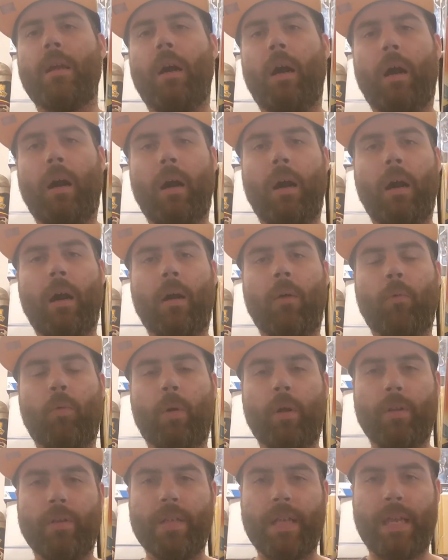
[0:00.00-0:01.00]

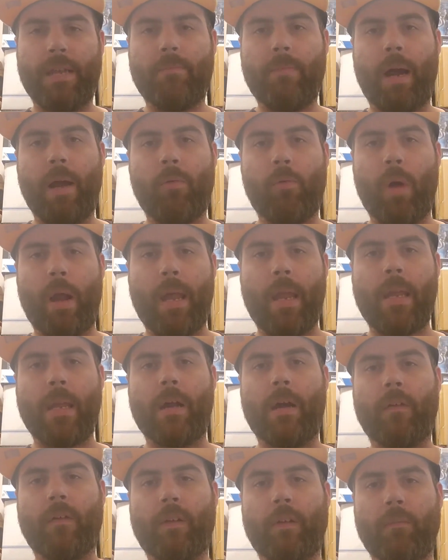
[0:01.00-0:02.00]
was in my way
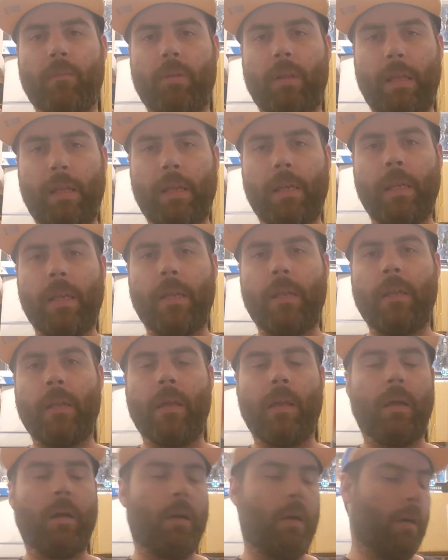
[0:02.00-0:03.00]
of completing
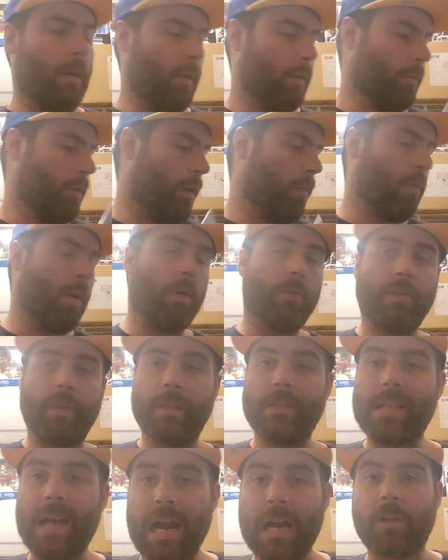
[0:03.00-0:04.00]
Lobo's
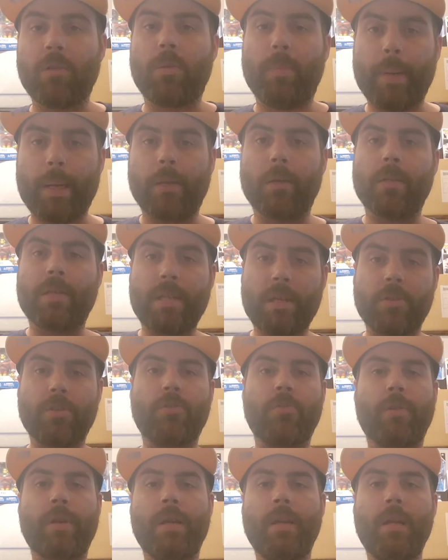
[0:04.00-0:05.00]
entire appearance
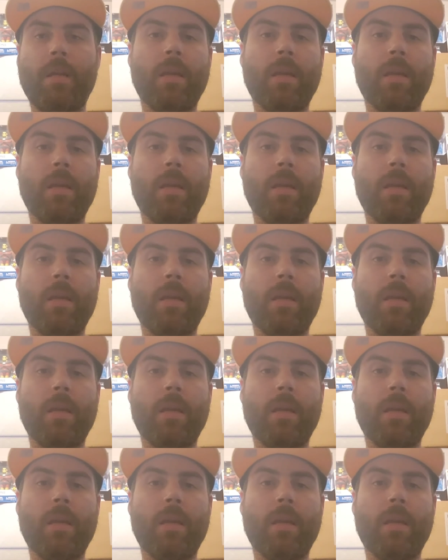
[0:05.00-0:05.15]
history.